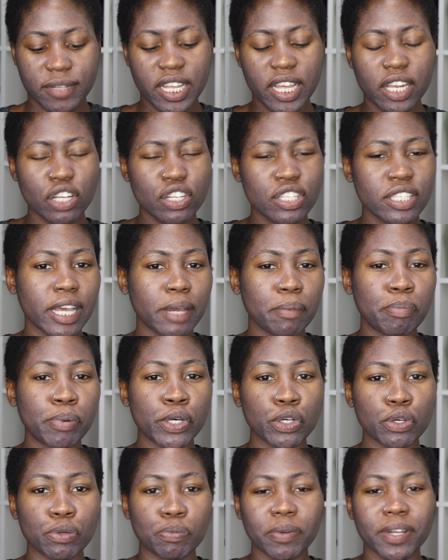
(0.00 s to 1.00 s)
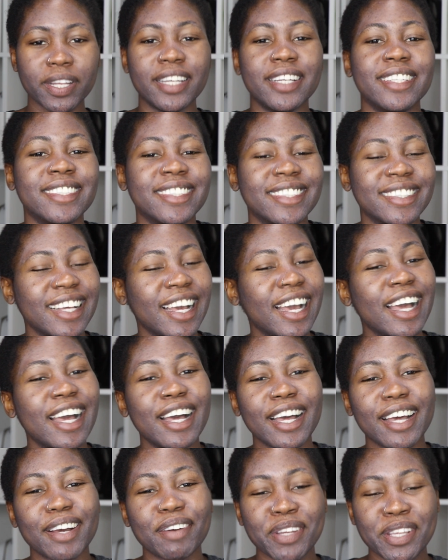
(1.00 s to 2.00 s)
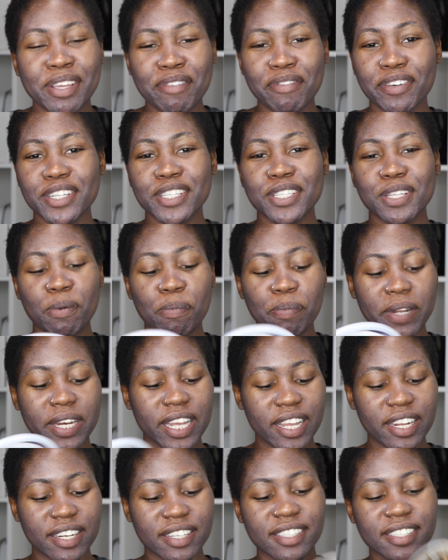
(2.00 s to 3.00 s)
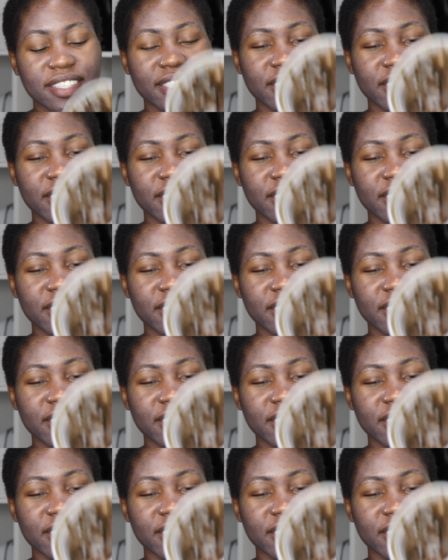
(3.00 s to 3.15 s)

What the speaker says: It looks like poop when you first open it.